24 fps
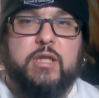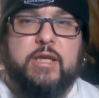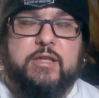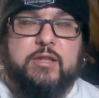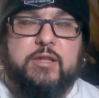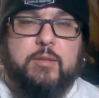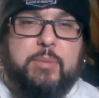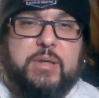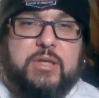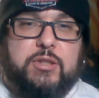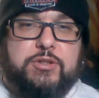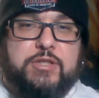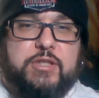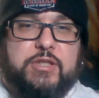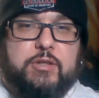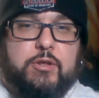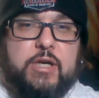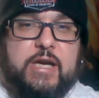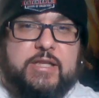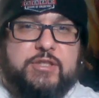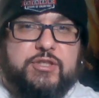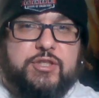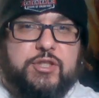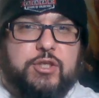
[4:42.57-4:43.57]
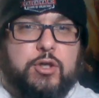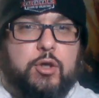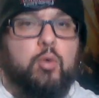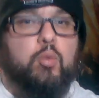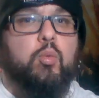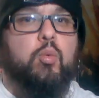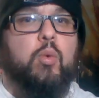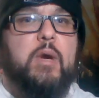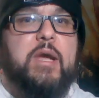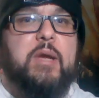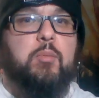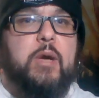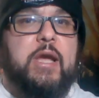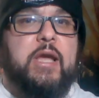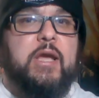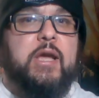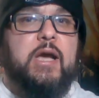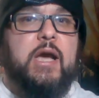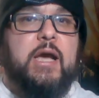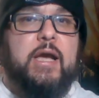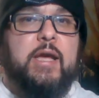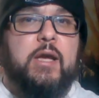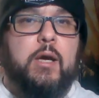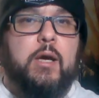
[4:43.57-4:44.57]
Like the belt either has to go way, way
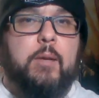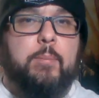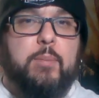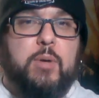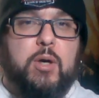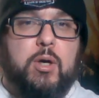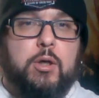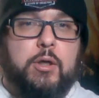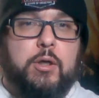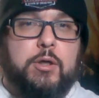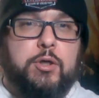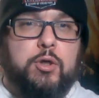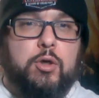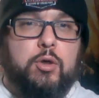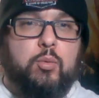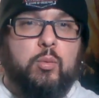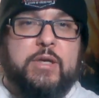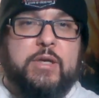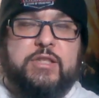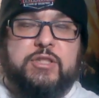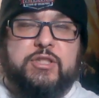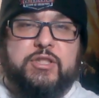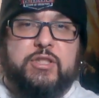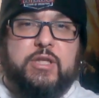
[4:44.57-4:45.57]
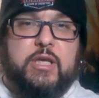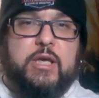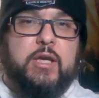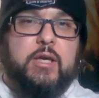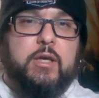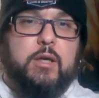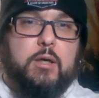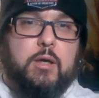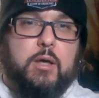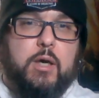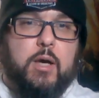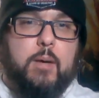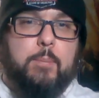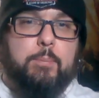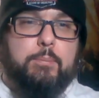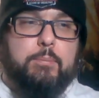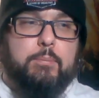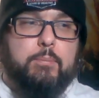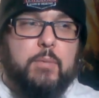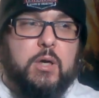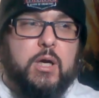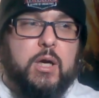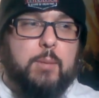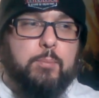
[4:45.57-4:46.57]
high up on her waist, like
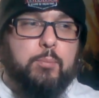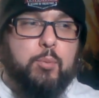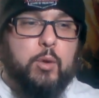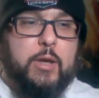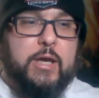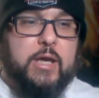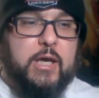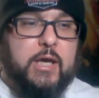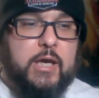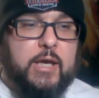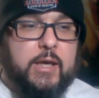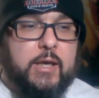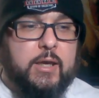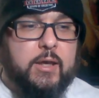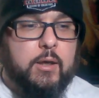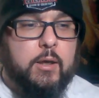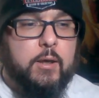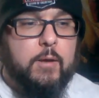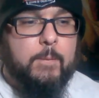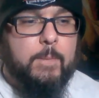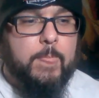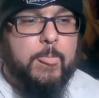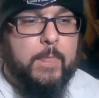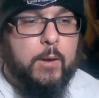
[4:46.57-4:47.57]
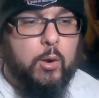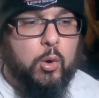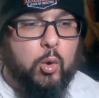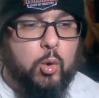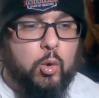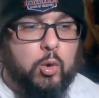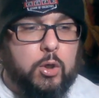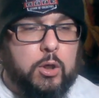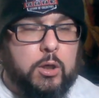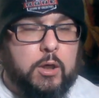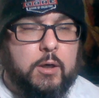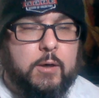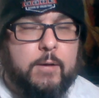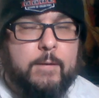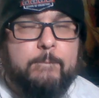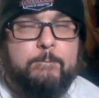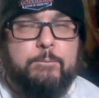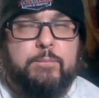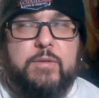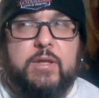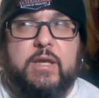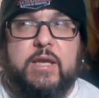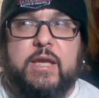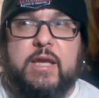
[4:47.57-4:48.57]
up way high, or
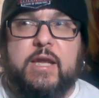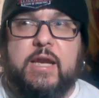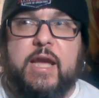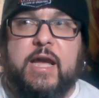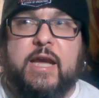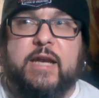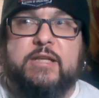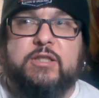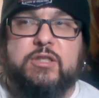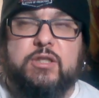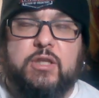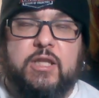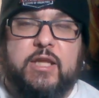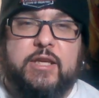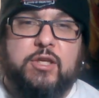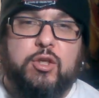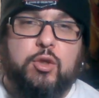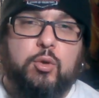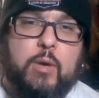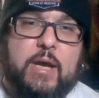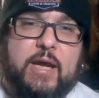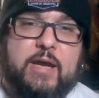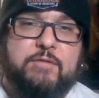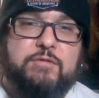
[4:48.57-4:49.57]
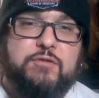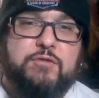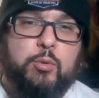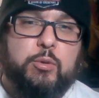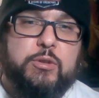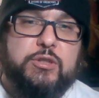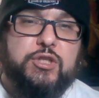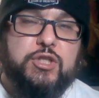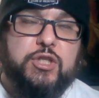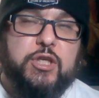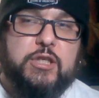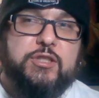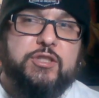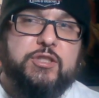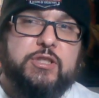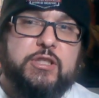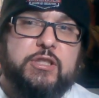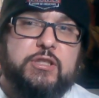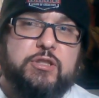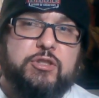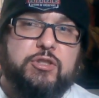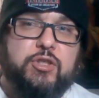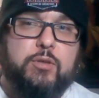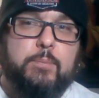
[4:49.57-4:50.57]
it had like you have to adjust
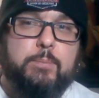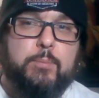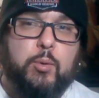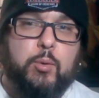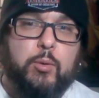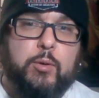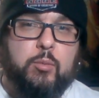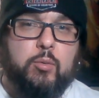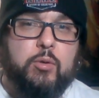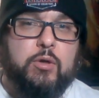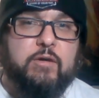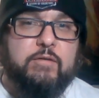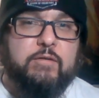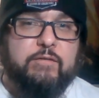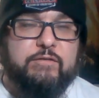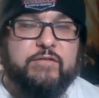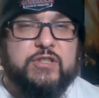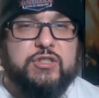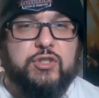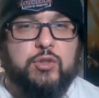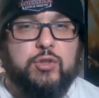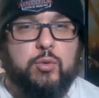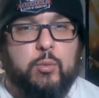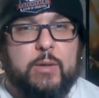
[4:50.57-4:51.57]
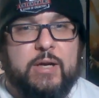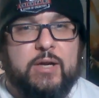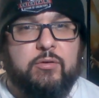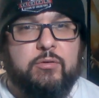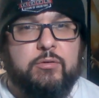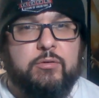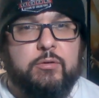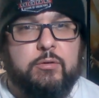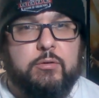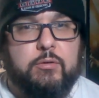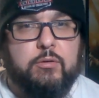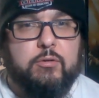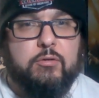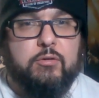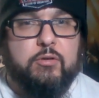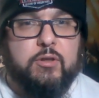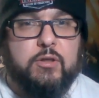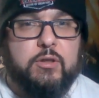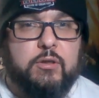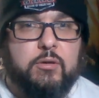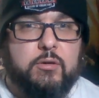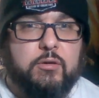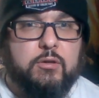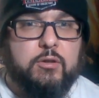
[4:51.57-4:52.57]
it to the point where it fits around
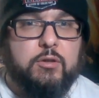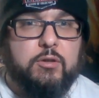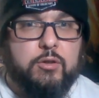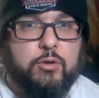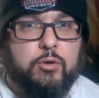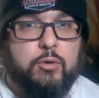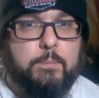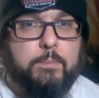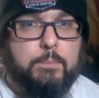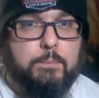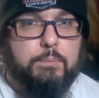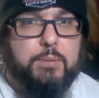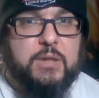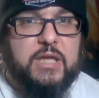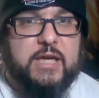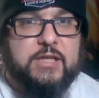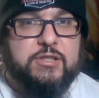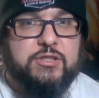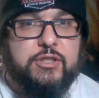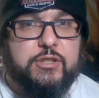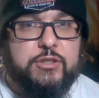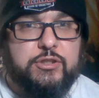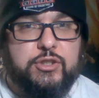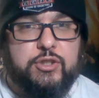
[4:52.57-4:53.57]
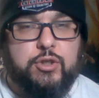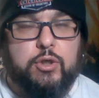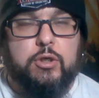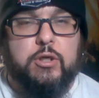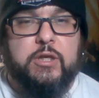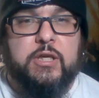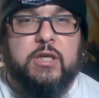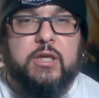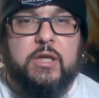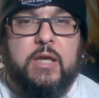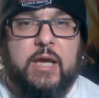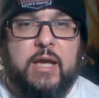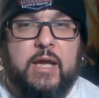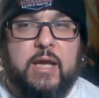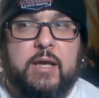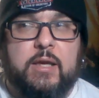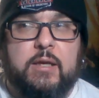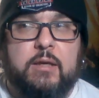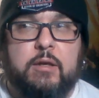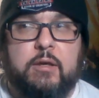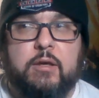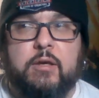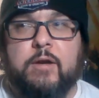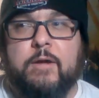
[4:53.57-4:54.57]
the little plastic skirting,
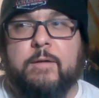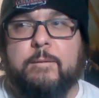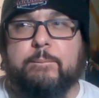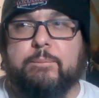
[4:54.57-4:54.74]
and